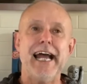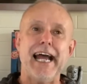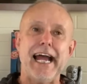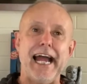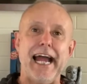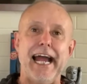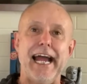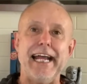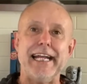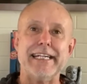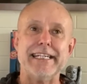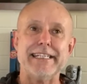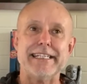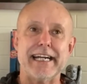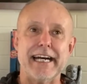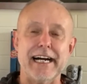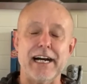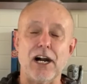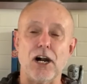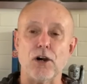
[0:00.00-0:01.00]
And
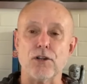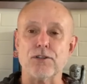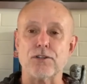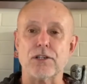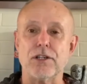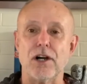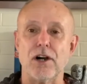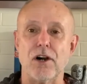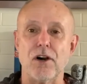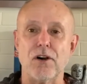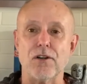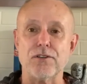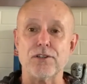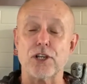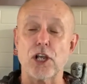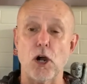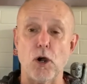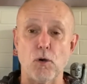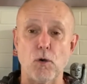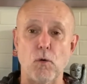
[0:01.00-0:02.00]
on
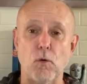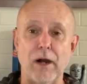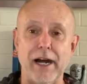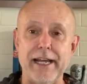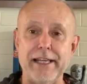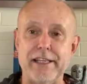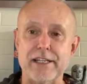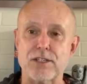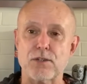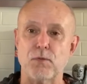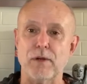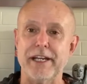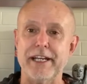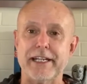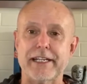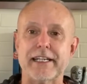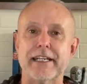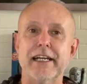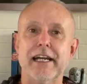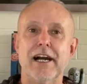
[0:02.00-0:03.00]
Go Away this
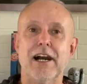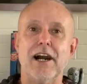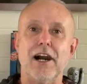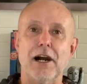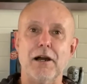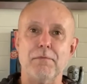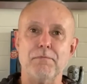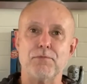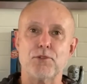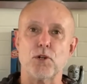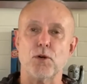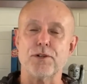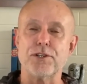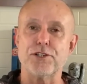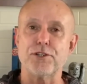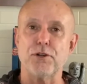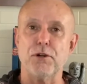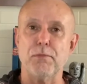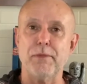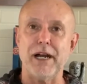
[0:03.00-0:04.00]
week, I'm talking to
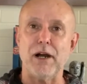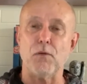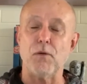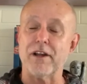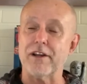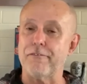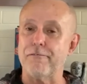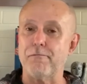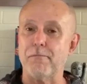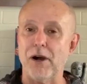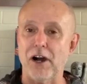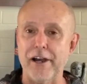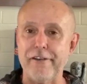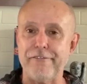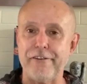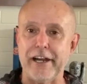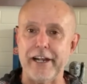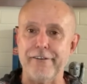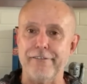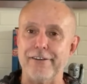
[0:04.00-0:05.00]
you about one of my
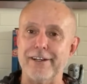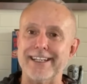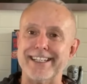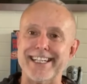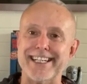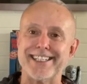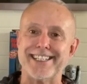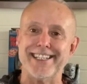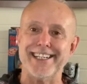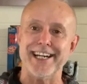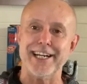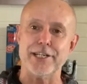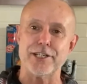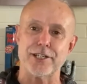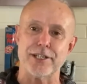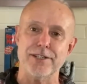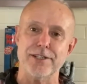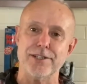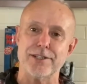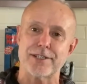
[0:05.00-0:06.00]
favourite
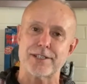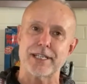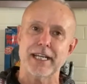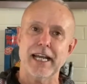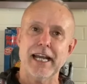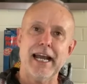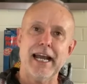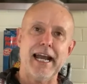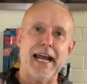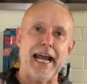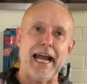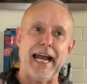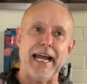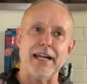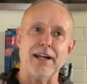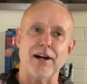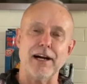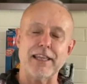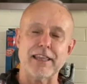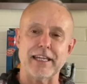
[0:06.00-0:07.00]
destinations, and
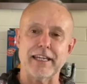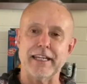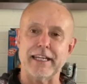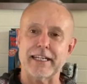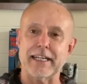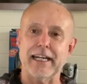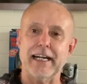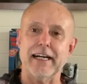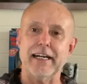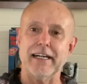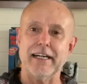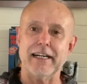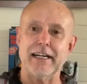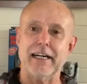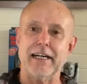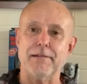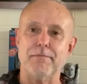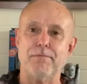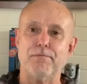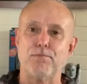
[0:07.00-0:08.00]
I think
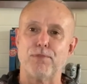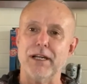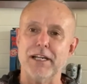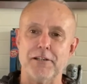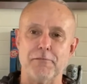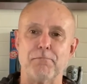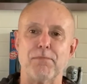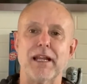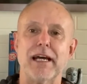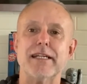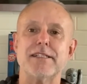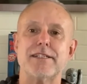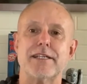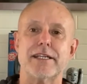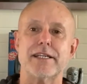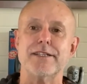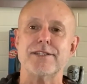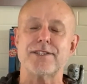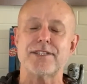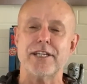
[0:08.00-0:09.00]
a brilliant place to
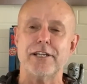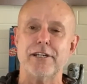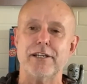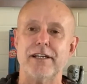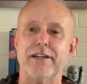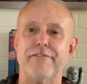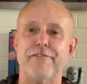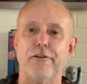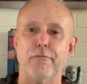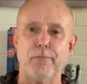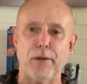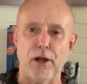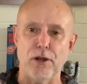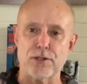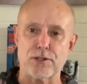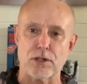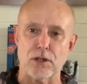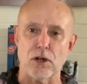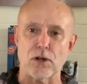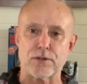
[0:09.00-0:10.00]
consider for
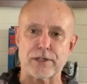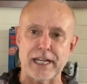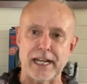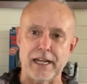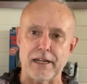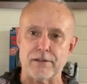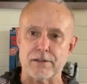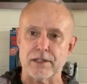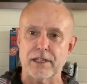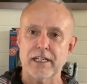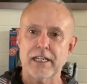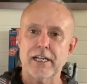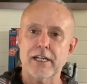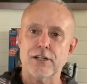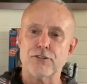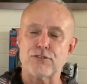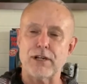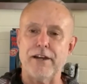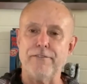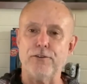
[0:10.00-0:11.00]
post-lockdown
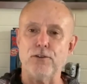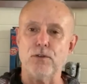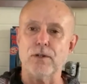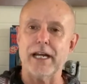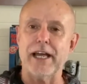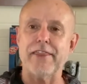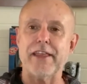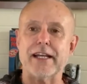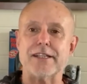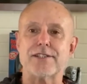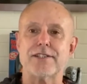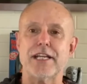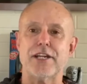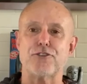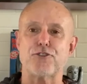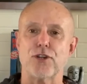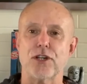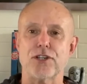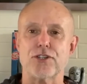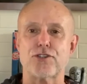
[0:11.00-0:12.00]
travel, and that's
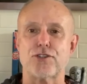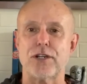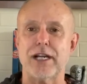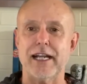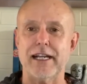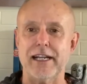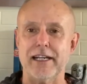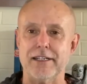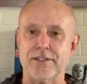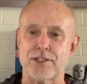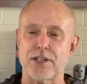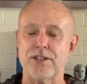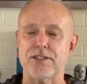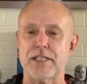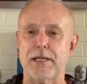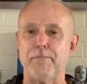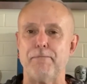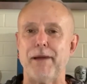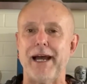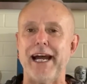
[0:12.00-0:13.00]
Central Australia. So
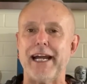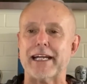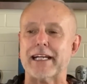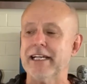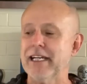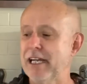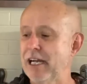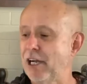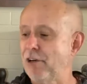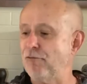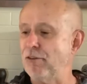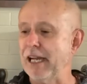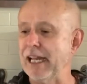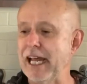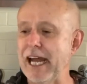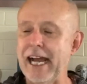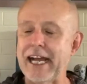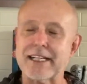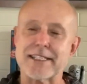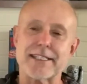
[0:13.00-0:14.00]
sit back,
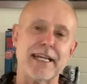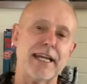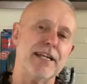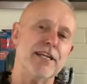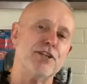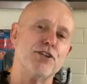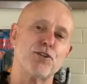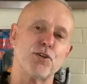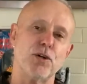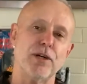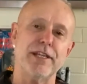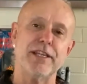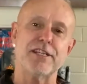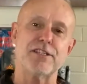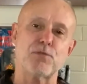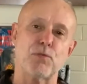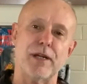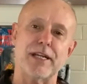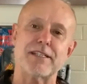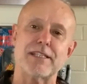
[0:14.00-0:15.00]
relax, and enjoy this
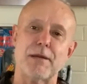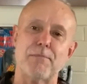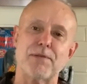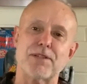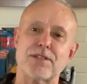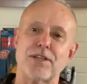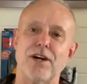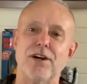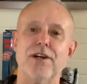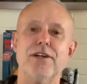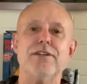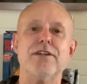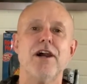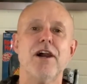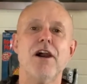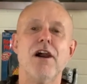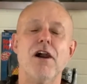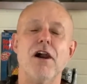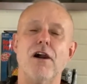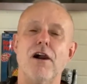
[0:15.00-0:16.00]
week's episode
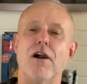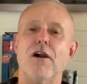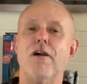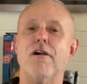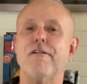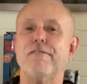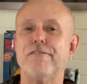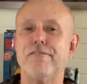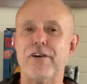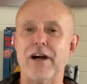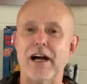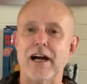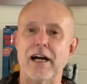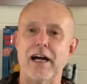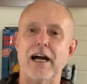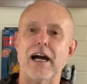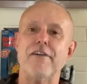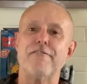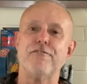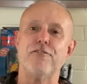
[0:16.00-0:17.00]
of
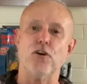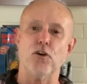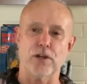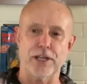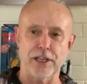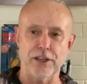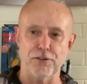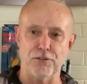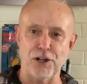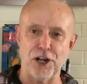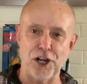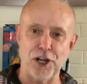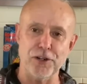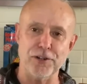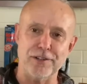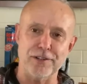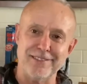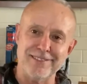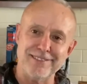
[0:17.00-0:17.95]
Fork in the Road.